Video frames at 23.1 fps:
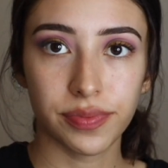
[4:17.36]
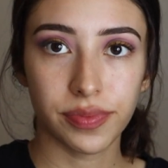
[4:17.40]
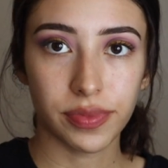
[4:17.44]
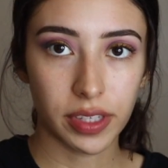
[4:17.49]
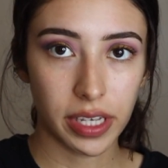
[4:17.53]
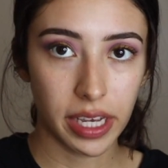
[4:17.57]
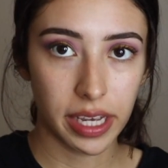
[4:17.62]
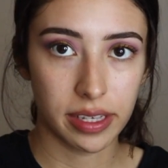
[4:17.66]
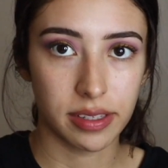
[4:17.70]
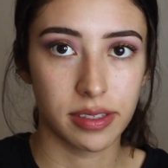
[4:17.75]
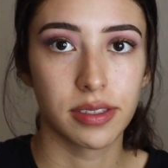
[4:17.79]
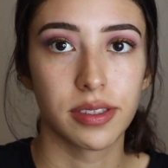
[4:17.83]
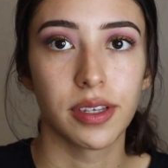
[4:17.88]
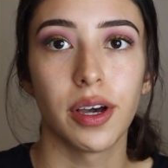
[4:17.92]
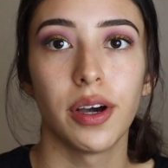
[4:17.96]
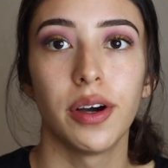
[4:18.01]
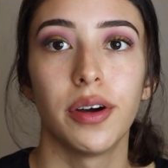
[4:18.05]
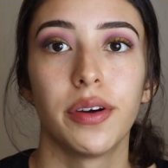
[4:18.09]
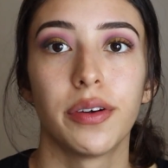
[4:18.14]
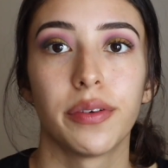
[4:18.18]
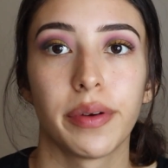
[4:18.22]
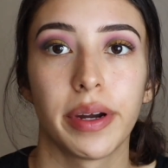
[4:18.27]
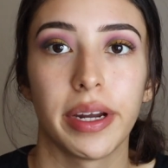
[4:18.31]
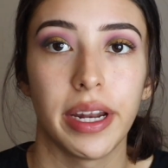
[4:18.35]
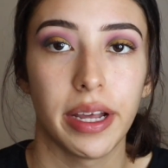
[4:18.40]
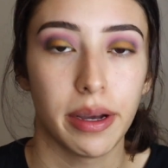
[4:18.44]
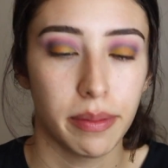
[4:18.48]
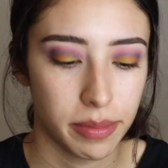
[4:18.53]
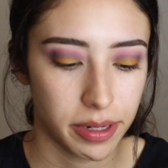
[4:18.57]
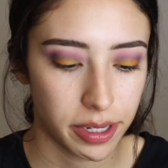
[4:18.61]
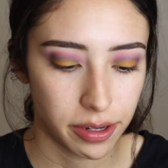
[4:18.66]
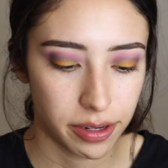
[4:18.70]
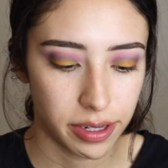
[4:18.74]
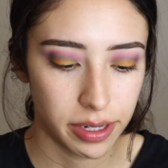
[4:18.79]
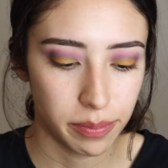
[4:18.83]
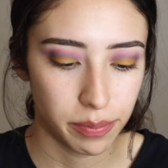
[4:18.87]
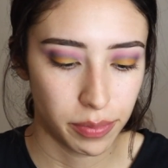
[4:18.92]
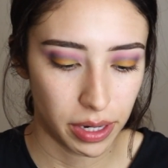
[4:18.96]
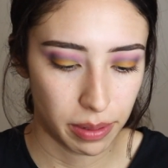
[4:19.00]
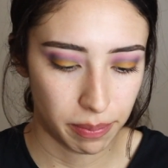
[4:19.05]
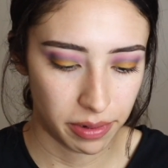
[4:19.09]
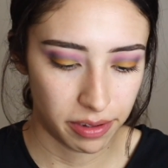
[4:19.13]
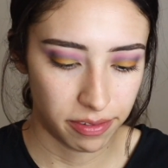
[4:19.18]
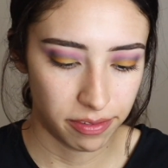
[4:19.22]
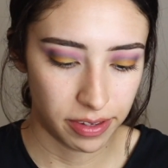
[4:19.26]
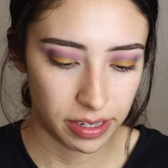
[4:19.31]
Okay, so right now I'm gonna go ahead and
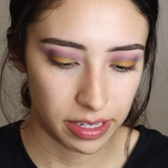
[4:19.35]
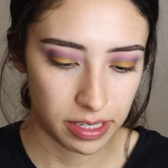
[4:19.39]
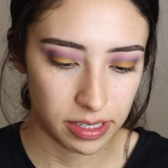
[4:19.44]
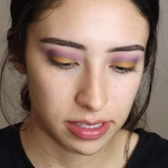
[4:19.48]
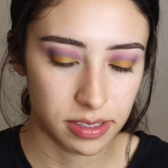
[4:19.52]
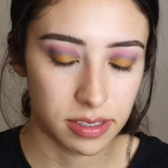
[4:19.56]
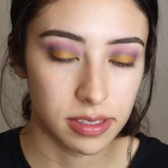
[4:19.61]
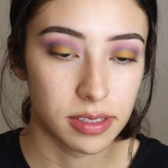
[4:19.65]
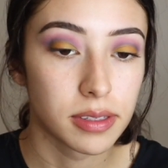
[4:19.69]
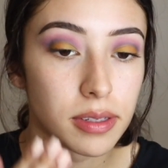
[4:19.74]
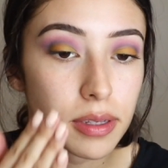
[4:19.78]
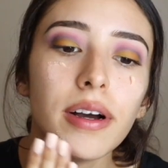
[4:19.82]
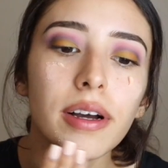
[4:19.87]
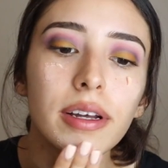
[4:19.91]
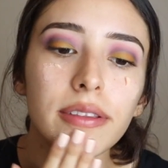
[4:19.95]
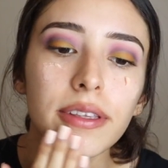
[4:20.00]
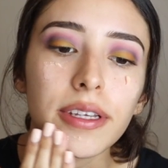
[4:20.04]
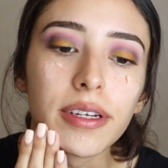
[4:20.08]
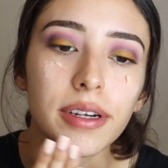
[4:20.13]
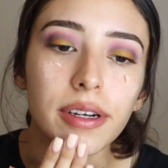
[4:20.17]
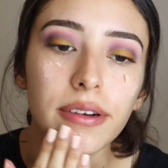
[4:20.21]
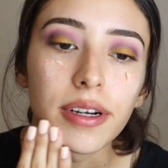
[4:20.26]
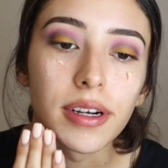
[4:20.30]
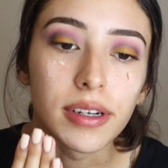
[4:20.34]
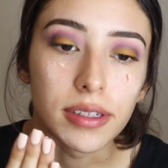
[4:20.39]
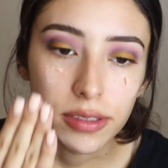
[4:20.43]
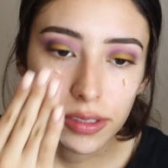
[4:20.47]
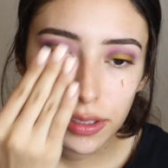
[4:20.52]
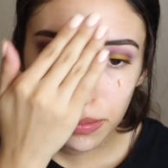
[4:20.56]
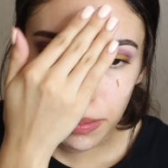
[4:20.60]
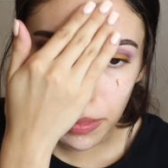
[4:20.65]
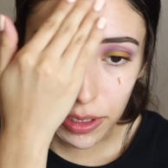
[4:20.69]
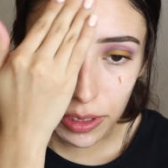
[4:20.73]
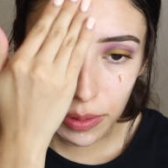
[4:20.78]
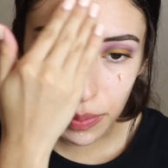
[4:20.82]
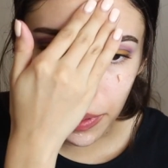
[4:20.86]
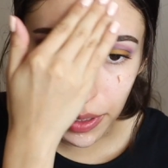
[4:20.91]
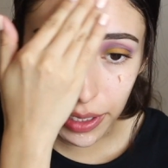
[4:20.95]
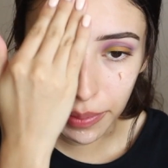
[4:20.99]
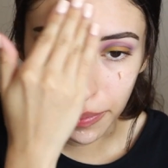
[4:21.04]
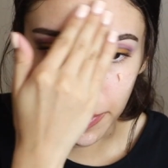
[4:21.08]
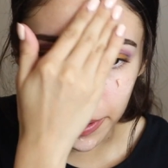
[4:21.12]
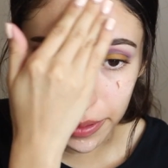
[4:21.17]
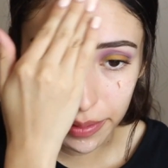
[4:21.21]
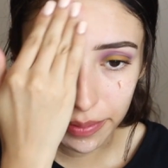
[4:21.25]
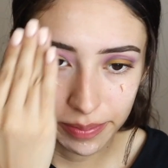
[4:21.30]
prime my face. I think I got too much
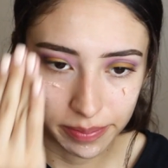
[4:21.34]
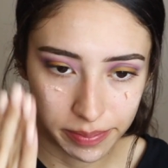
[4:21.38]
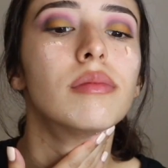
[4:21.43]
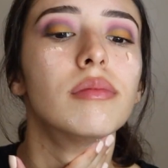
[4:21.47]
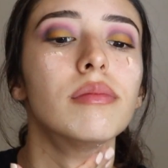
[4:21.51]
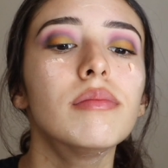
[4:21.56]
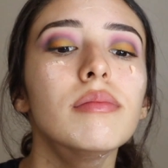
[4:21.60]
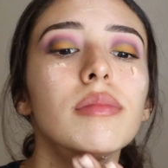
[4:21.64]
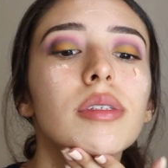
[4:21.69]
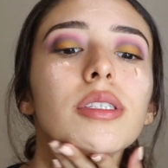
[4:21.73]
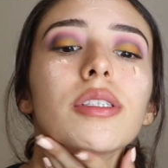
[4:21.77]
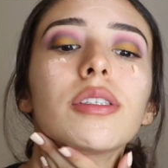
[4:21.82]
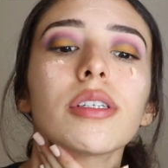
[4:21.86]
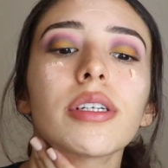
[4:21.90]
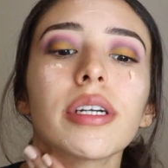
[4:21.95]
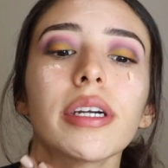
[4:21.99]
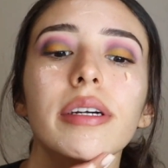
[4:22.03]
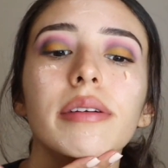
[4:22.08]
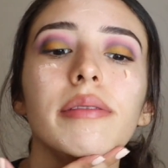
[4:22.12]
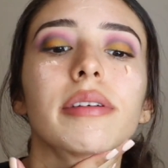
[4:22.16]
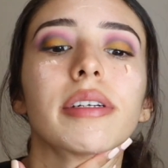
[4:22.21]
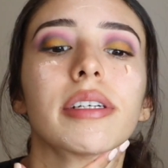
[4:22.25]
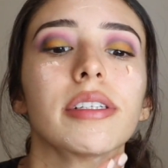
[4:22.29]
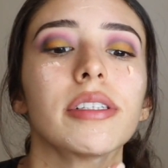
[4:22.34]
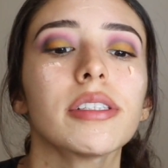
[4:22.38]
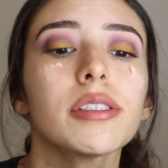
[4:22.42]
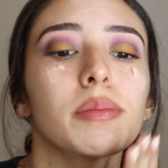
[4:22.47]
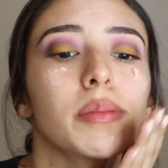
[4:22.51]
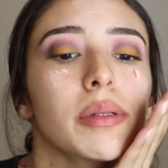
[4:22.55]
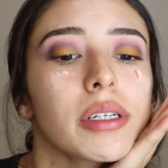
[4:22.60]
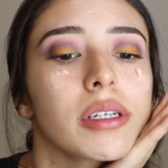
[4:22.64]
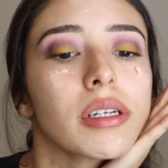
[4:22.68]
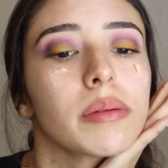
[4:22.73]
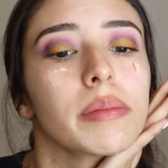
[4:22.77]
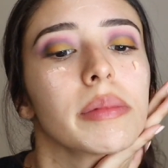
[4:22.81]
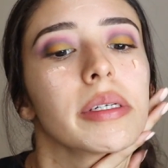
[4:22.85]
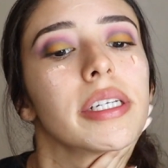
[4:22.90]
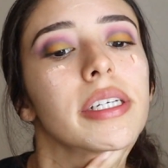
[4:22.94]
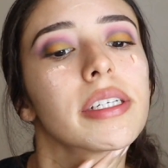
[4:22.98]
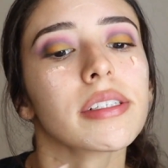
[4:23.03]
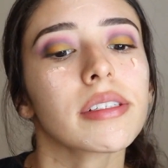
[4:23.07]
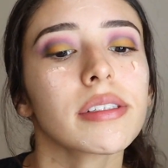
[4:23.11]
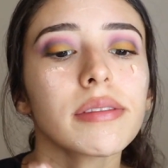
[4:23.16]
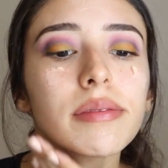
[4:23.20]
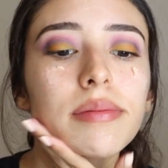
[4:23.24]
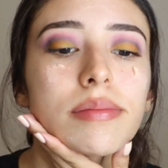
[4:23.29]
primer. That's okay, we could just put it on my
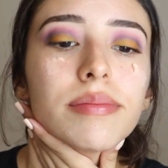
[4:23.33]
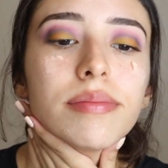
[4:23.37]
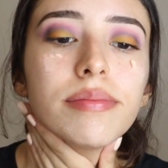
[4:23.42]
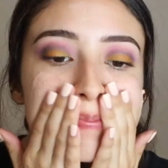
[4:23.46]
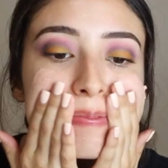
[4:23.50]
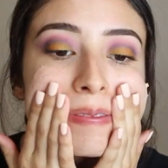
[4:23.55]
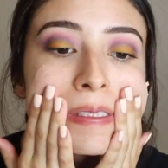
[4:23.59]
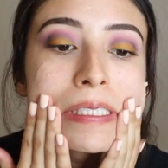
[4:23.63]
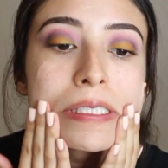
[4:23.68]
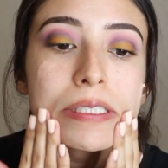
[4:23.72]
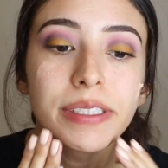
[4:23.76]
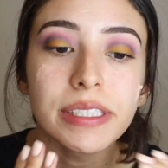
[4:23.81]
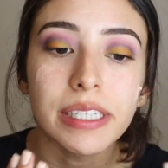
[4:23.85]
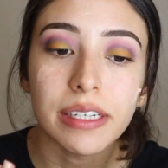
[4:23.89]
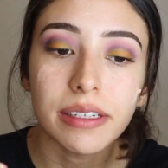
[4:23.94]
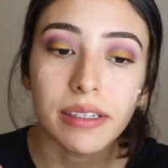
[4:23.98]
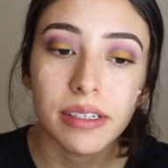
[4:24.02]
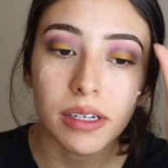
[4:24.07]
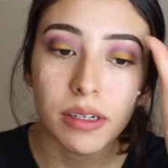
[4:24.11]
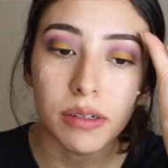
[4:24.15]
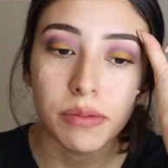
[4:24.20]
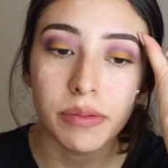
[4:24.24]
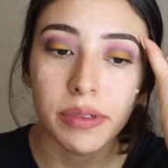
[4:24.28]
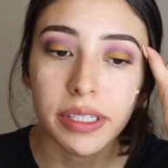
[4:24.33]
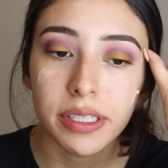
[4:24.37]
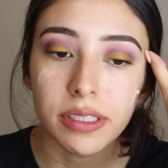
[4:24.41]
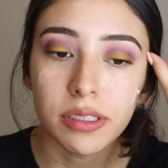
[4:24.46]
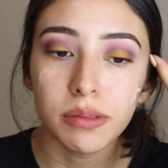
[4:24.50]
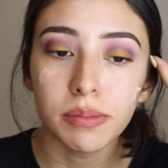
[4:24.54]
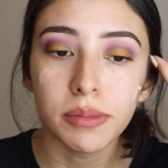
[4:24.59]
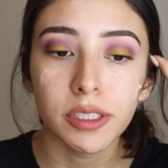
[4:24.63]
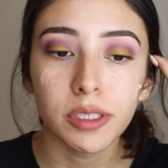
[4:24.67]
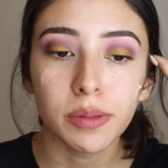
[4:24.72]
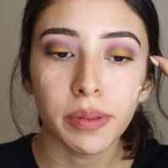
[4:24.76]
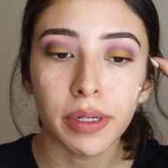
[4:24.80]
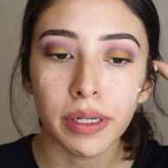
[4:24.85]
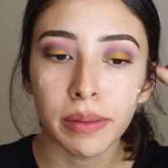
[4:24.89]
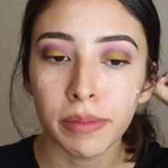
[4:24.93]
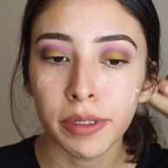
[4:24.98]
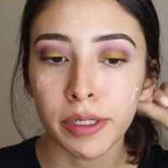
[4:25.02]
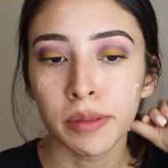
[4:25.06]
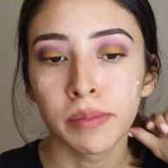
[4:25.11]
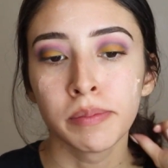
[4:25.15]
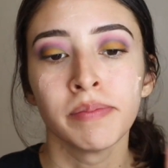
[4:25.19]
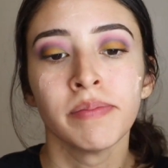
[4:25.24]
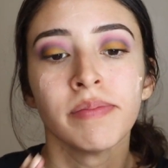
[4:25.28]
neck. No, yeah, I got way too much
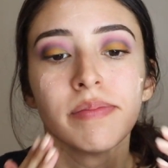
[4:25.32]
primer.